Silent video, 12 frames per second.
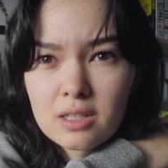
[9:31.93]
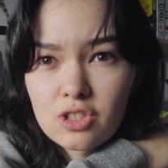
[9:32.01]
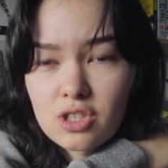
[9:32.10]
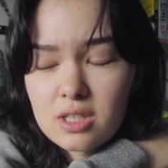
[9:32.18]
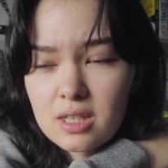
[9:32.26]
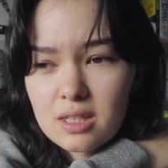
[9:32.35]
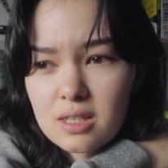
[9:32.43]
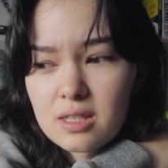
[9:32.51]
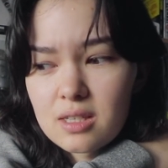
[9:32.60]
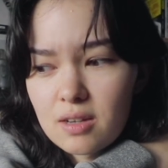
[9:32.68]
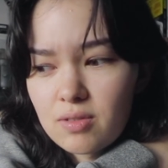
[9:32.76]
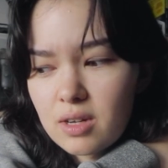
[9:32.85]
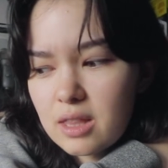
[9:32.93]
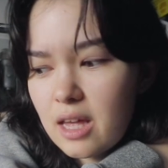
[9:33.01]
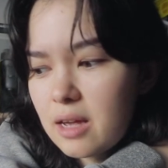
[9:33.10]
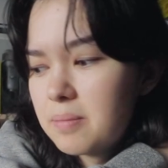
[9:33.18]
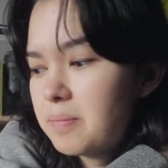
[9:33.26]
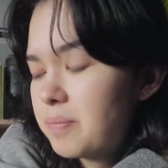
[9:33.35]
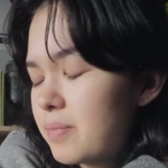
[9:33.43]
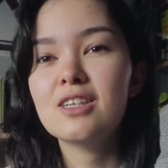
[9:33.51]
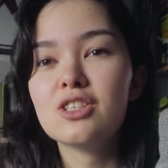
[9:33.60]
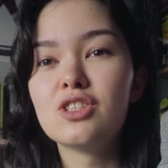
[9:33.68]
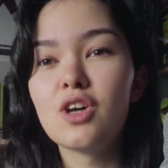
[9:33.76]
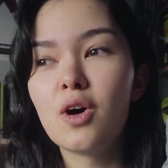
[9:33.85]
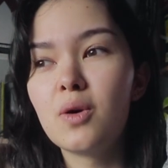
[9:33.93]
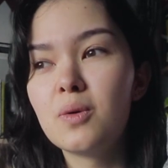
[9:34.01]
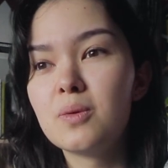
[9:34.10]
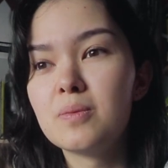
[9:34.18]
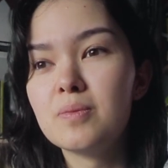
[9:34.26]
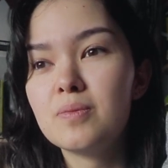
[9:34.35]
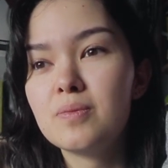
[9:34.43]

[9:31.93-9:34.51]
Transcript: logistics and stuff like that. So